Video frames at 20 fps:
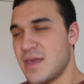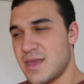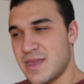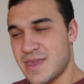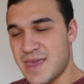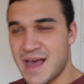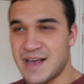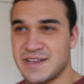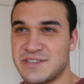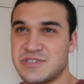
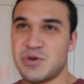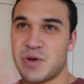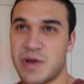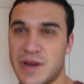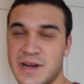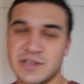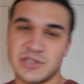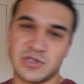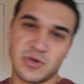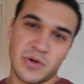yes, you can
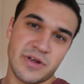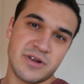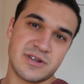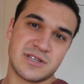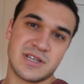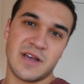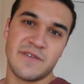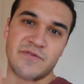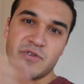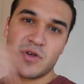enjoy
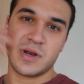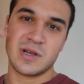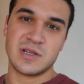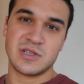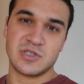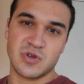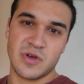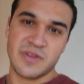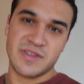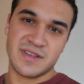yourself, you can
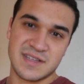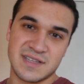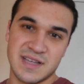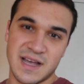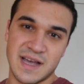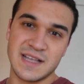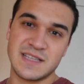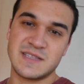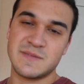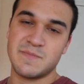enjoy the
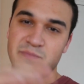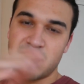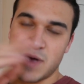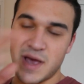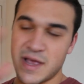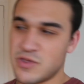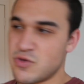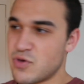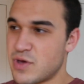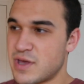sights,
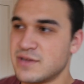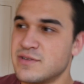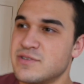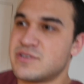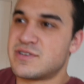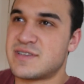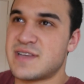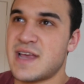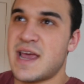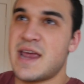and you can
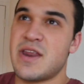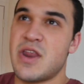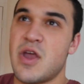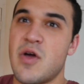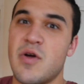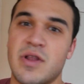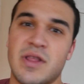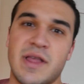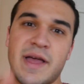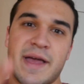say
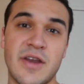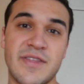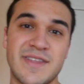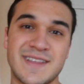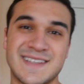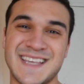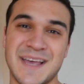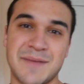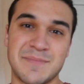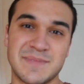no to like the
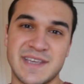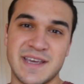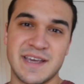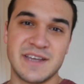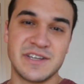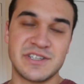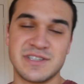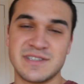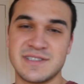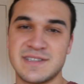
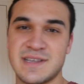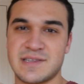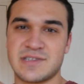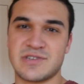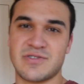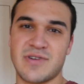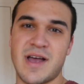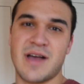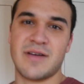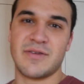temptations that
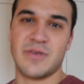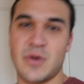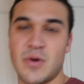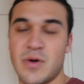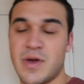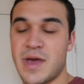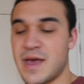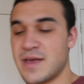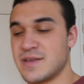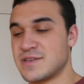surround you,
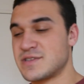okay?